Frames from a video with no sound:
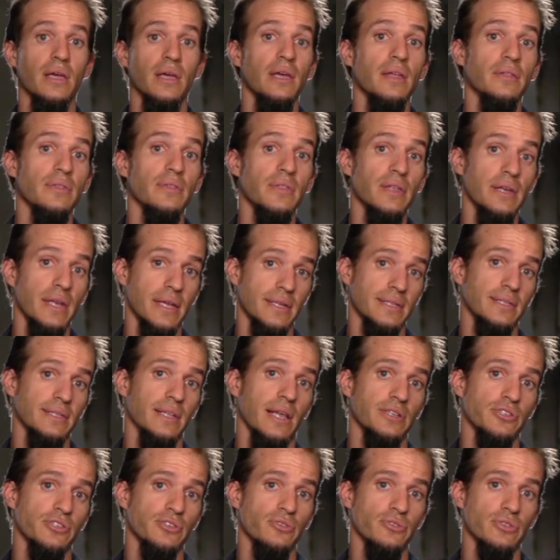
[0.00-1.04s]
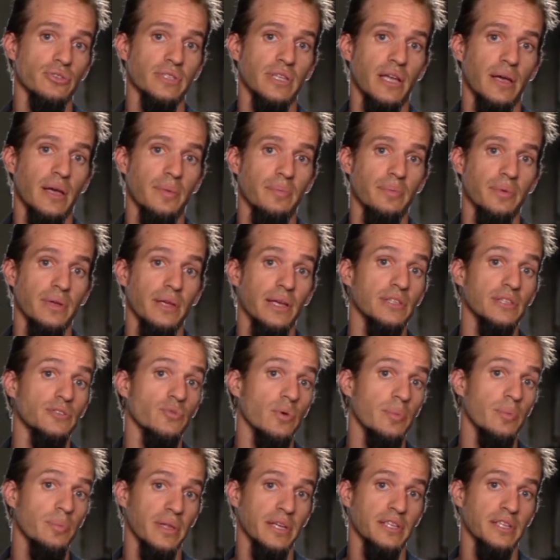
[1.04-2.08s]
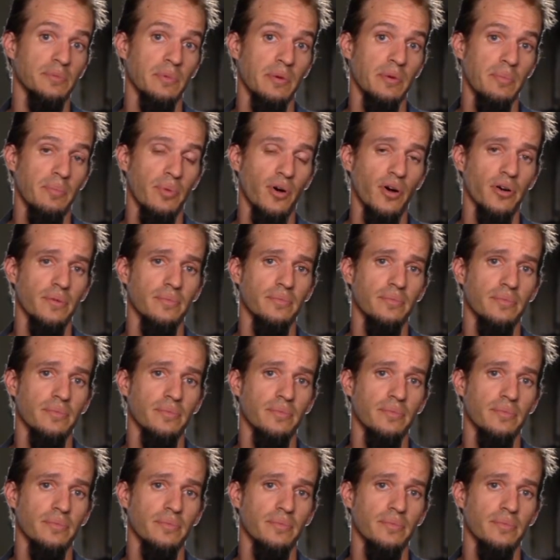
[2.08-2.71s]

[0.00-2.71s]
The next logical step is a replacement part.